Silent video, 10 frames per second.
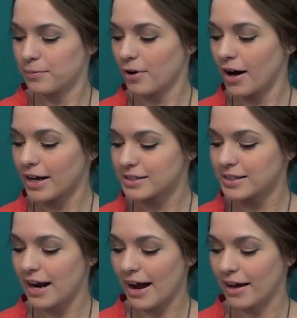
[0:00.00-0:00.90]
products
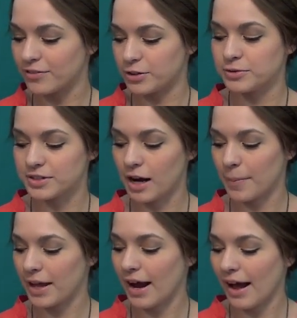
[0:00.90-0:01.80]
that I have used
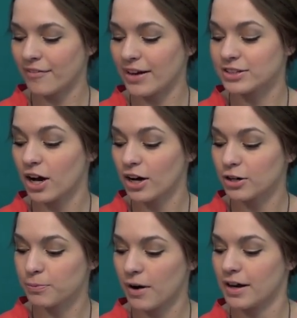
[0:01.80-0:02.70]
up, and I have a
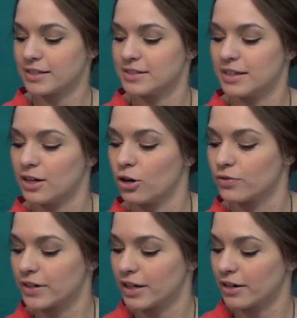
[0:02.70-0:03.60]
ton of products sitting
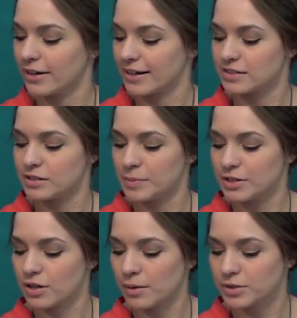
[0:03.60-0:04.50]
over here next to
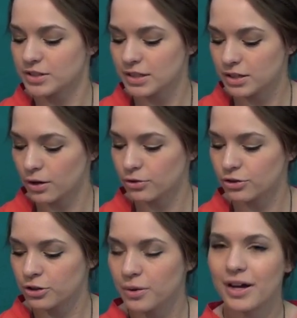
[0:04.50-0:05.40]
me, so I'm just going to go
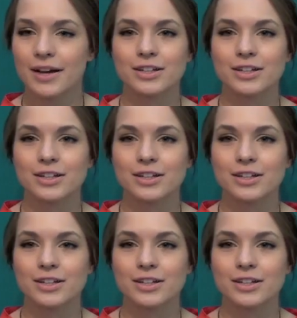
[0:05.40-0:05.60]
through,